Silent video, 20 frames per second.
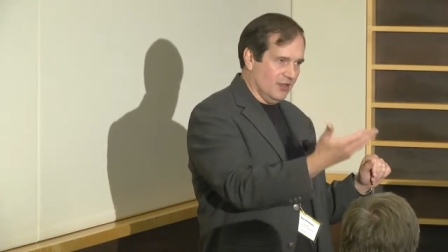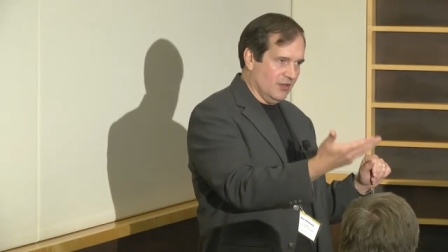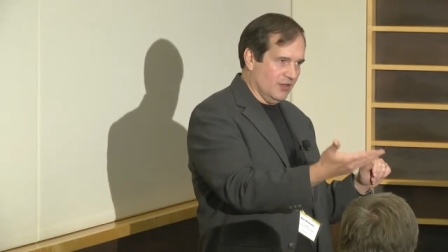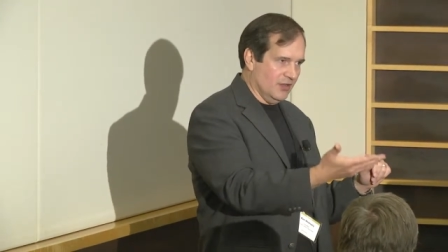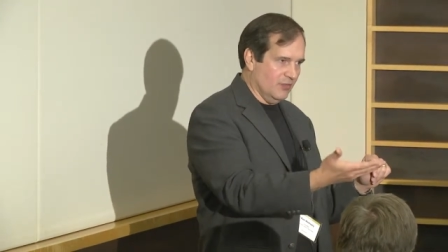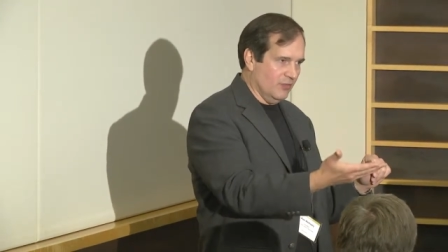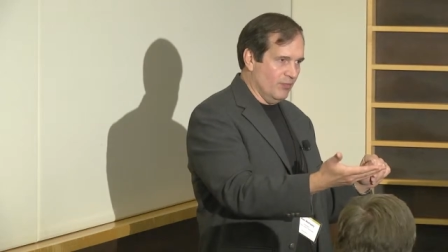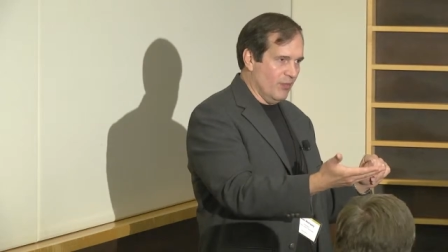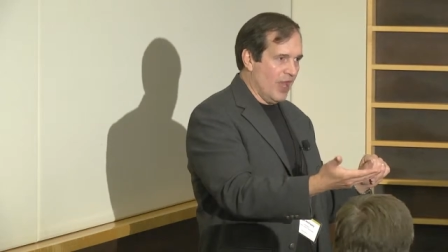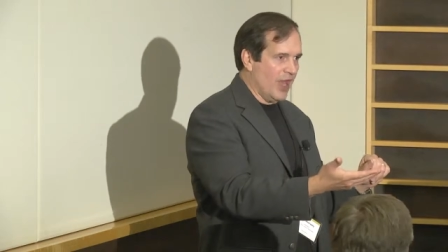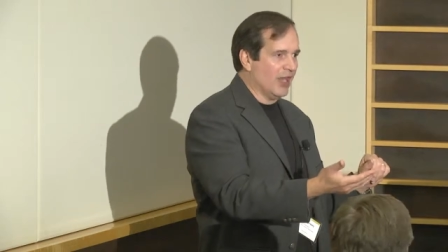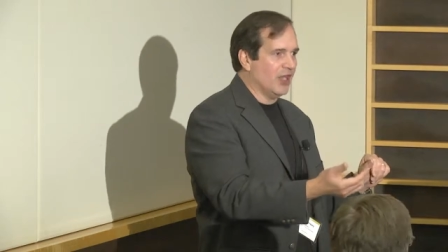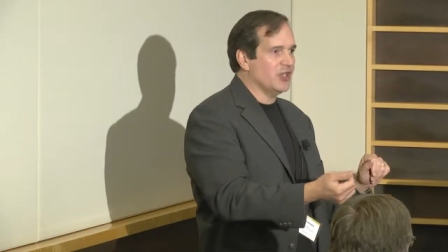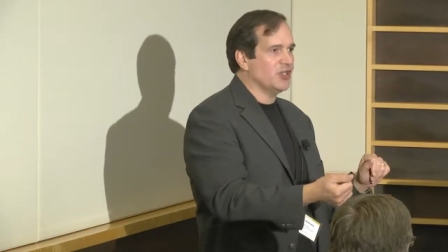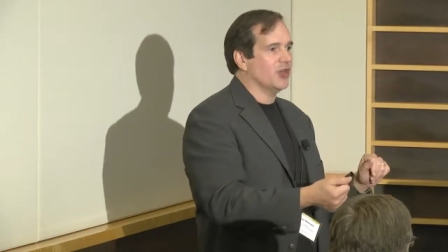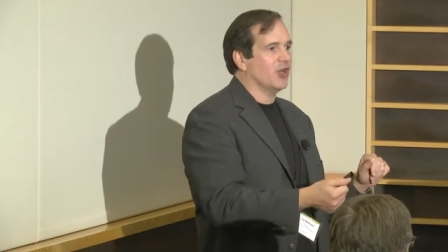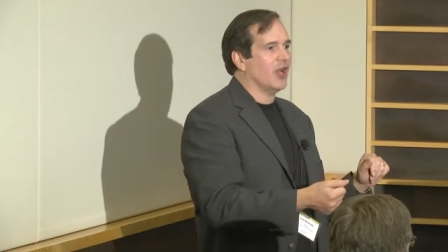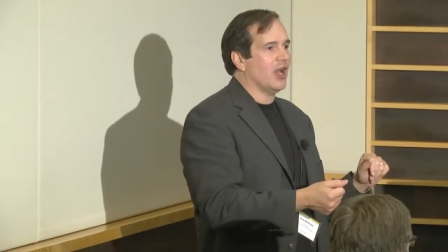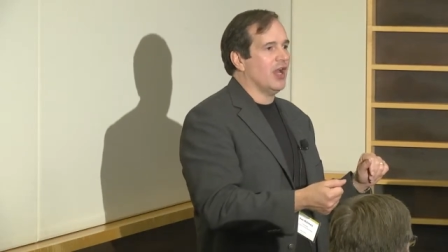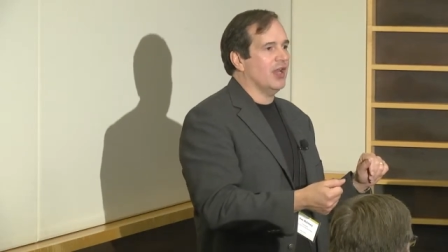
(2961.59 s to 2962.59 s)
to manage
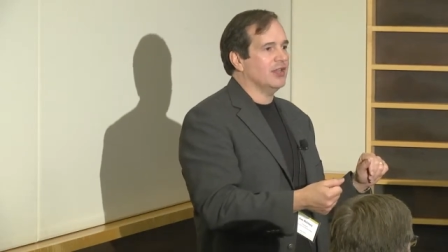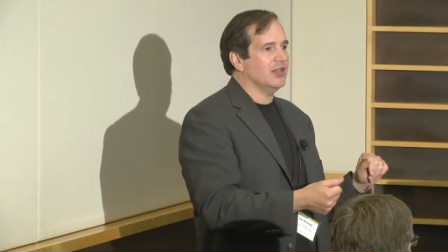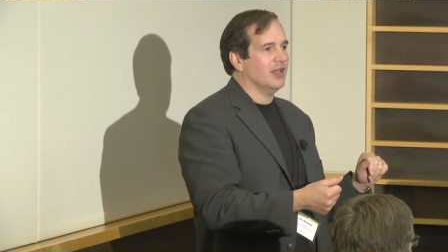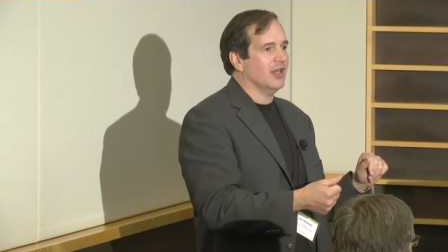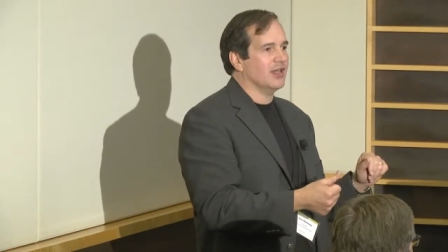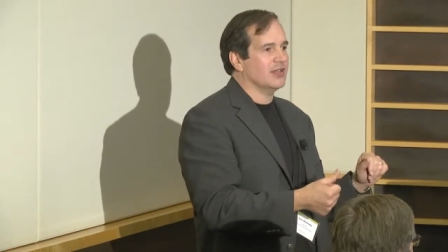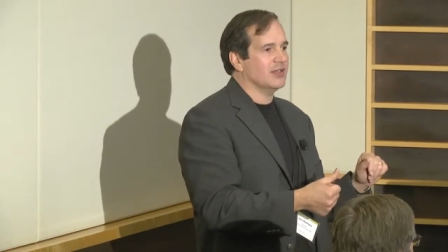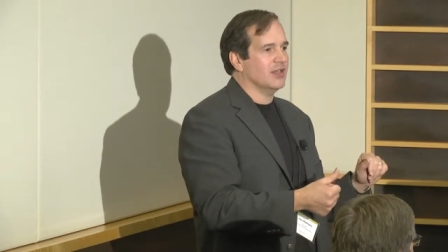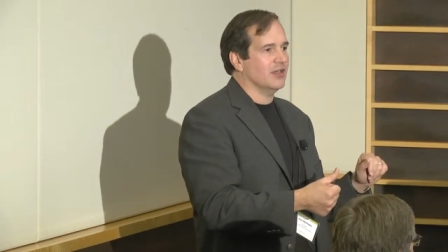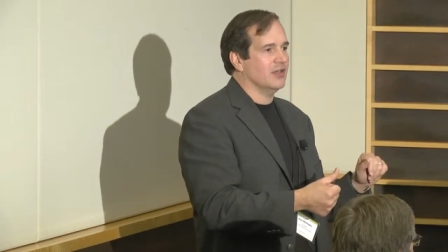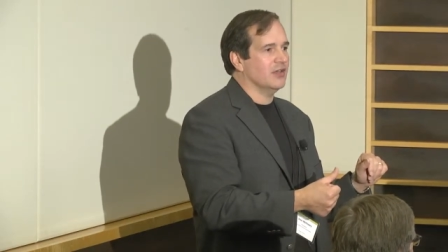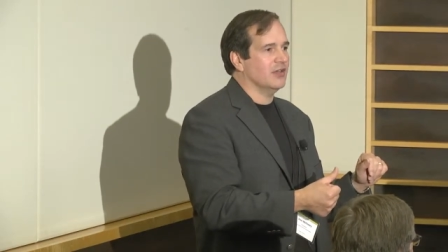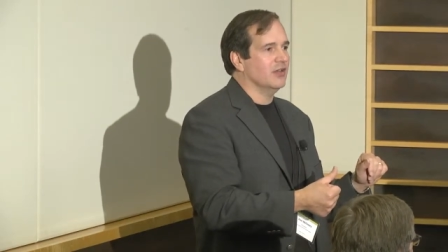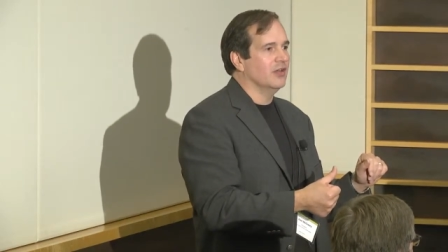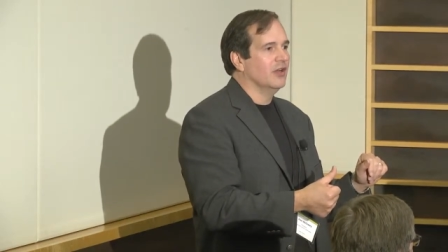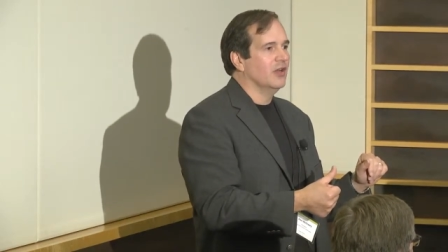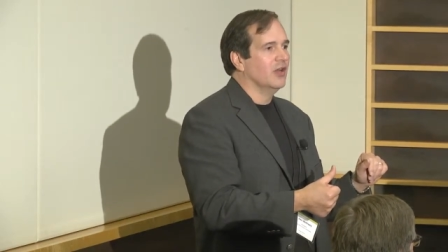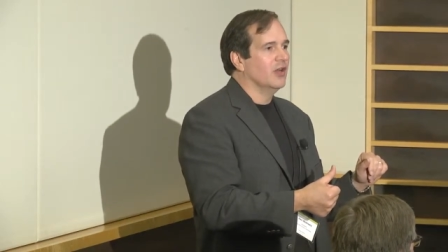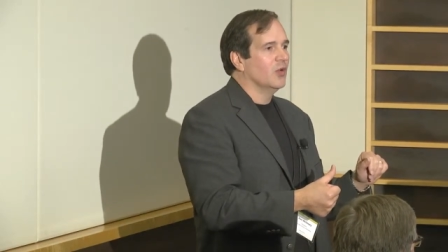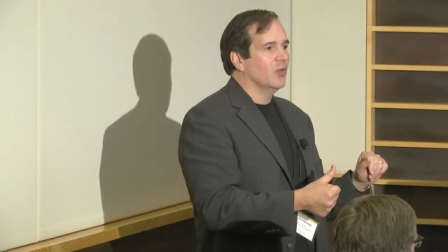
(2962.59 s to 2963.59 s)
your contact center
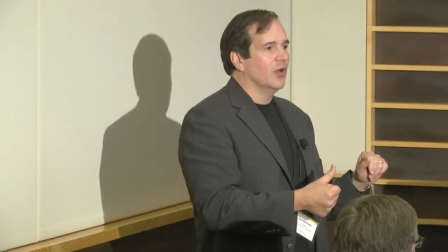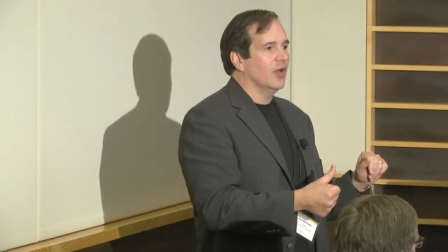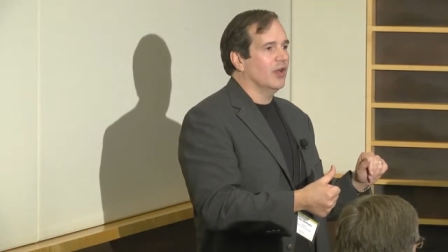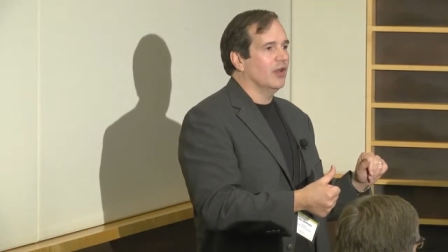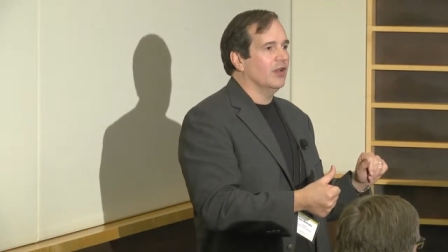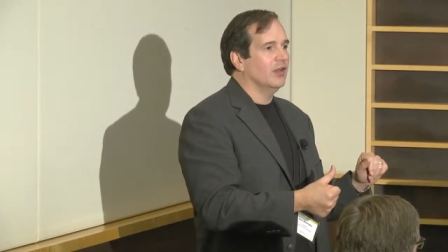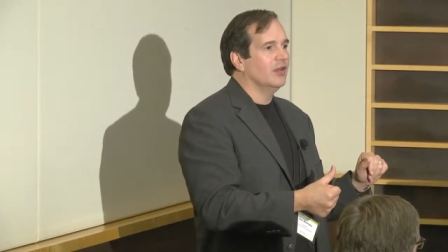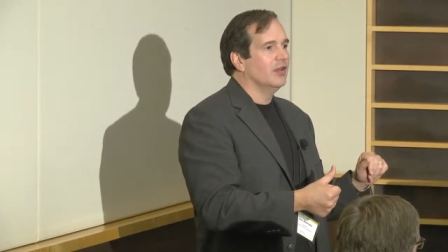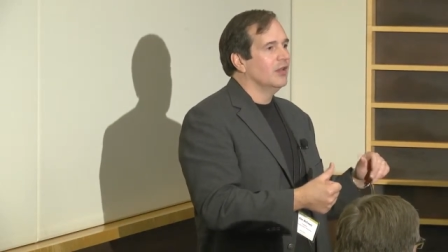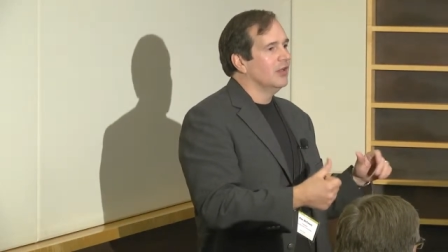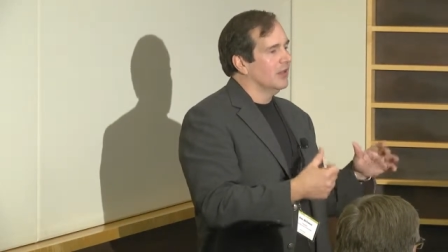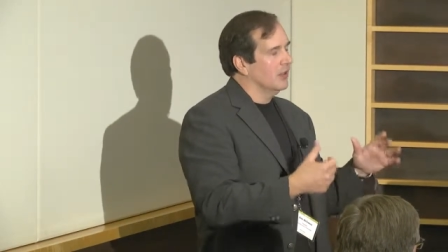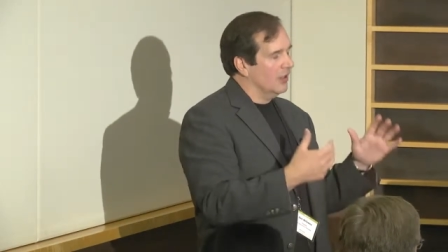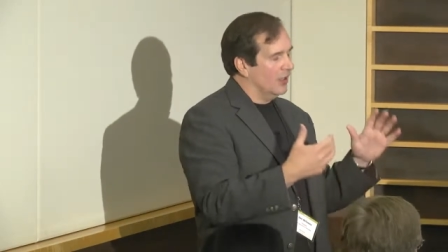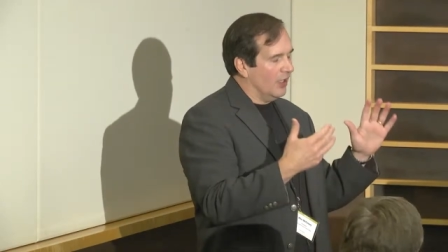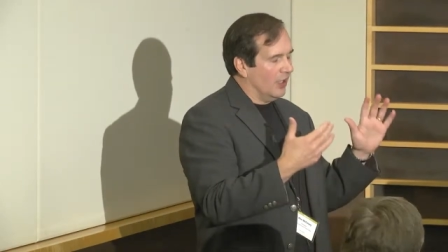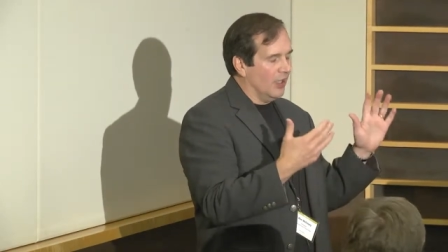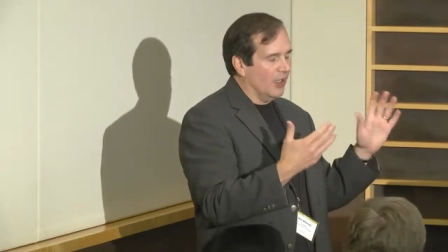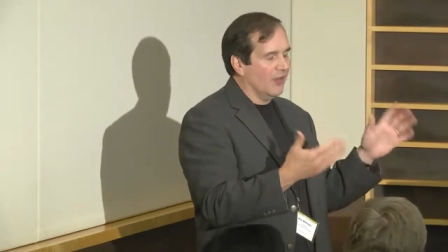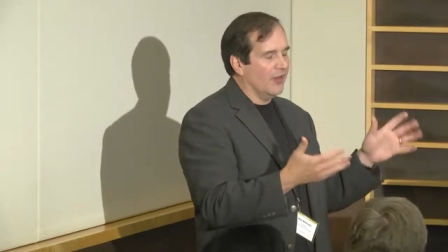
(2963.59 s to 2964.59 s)
well,
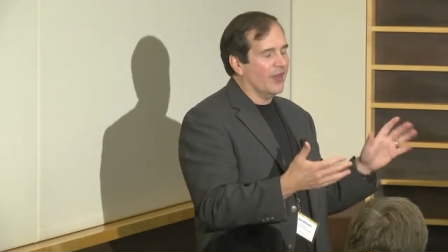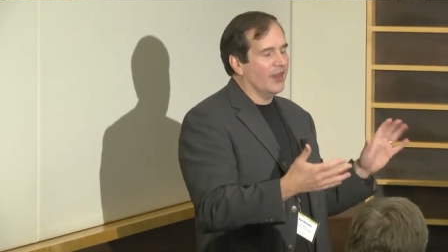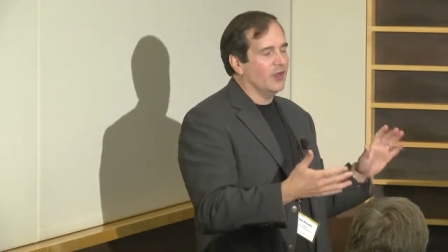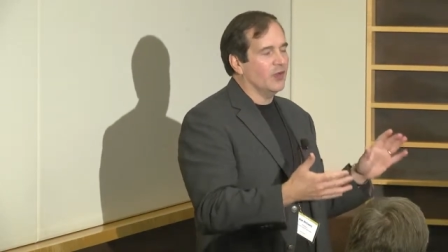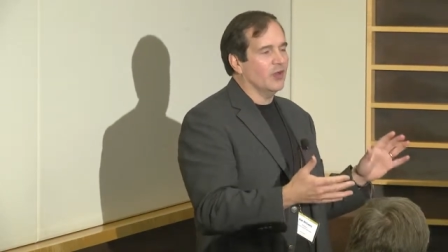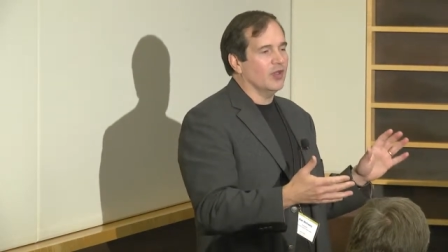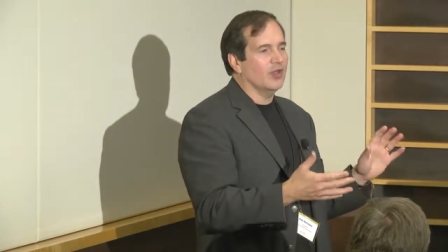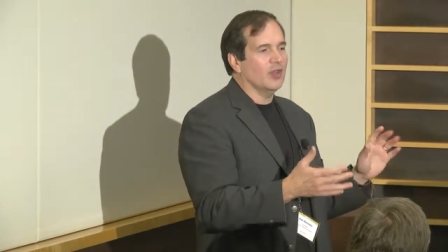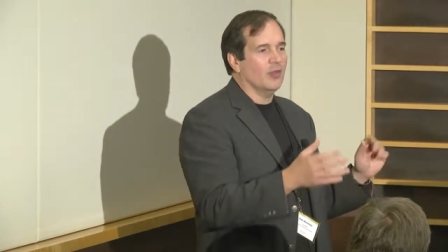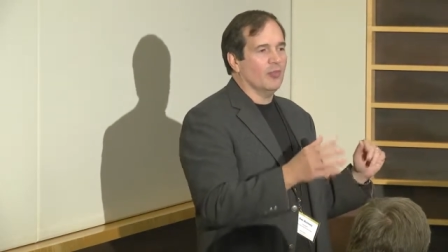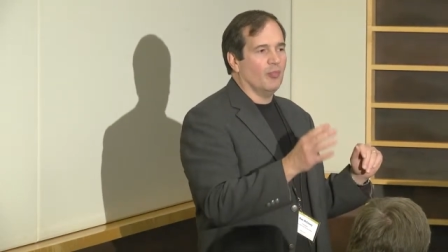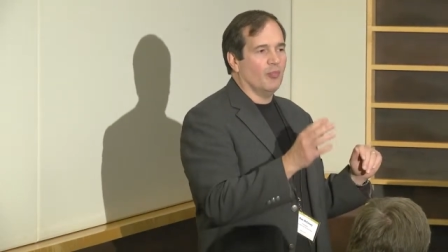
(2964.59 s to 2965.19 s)
they can do it.